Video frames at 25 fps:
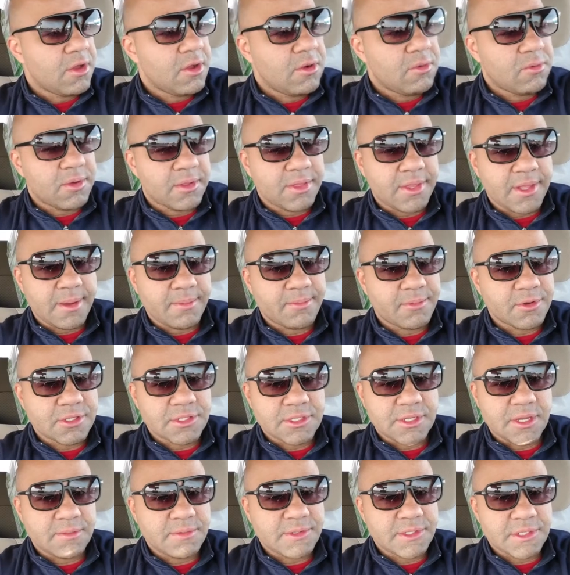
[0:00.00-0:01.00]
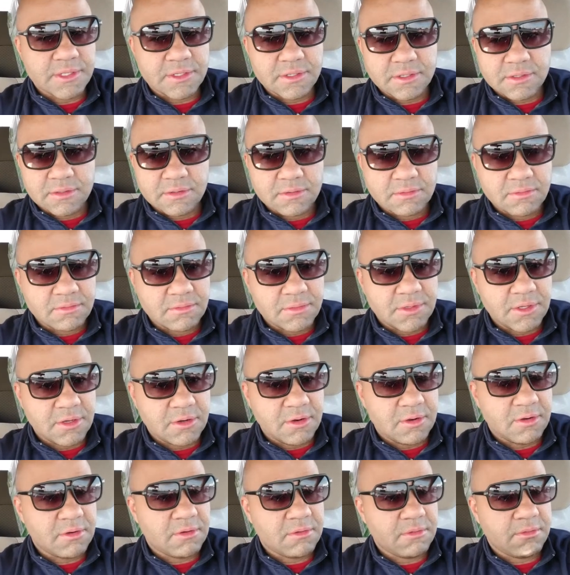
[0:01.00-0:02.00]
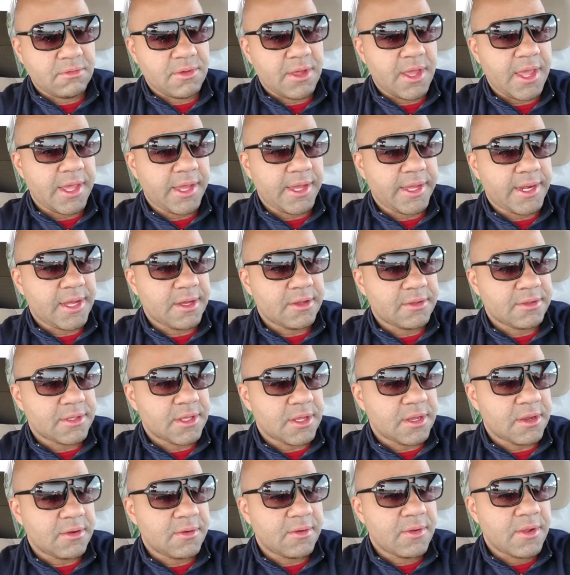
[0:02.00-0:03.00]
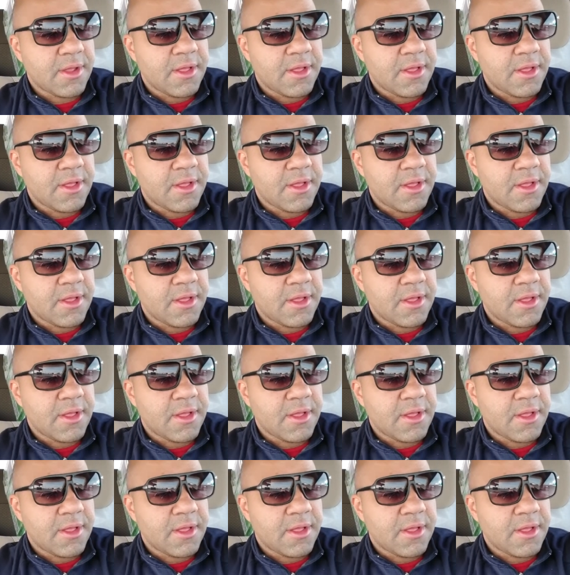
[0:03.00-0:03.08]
with that perception, hanging out there,